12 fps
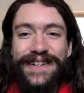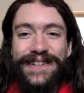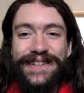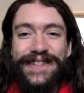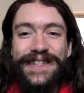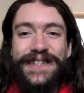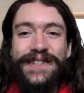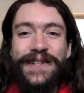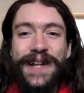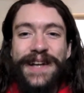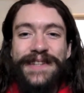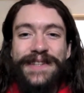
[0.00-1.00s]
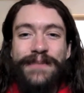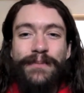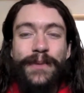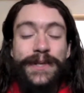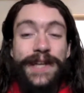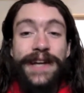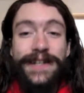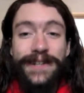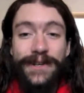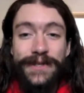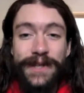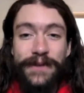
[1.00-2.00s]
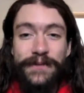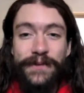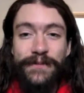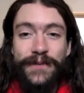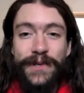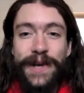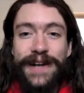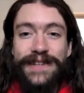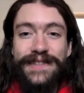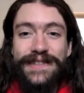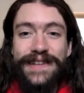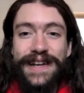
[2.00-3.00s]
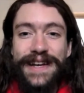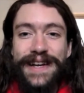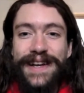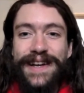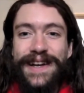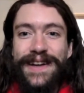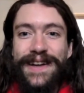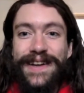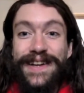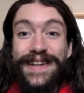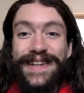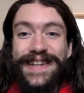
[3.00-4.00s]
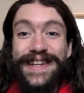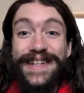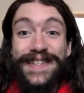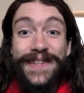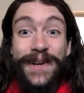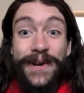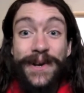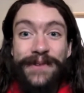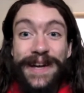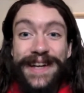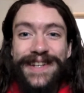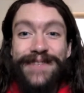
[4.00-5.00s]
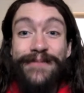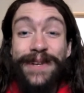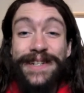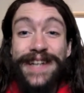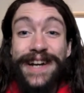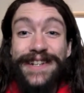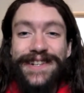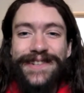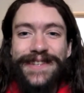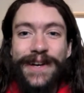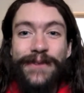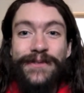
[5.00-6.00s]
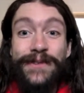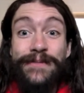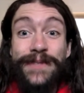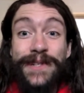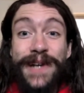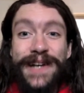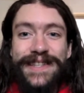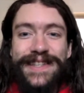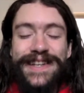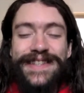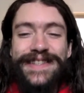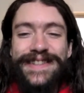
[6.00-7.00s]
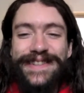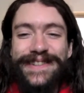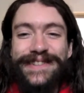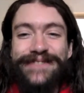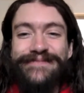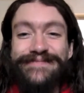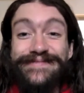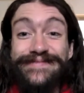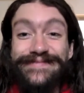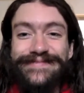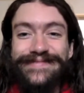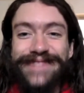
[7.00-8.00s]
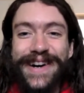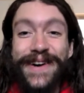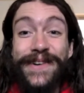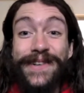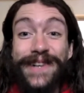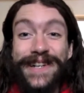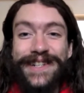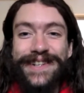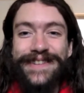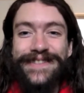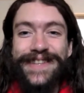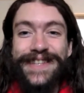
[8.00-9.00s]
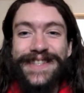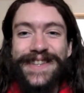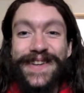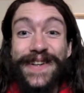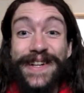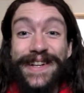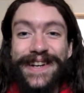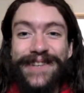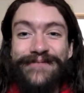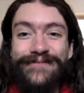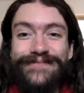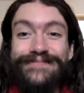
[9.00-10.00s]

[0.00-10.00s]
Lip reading: these glands and protecting ourselves from stress. Is there a way to protect ourselves from stress? That's the whole question of this little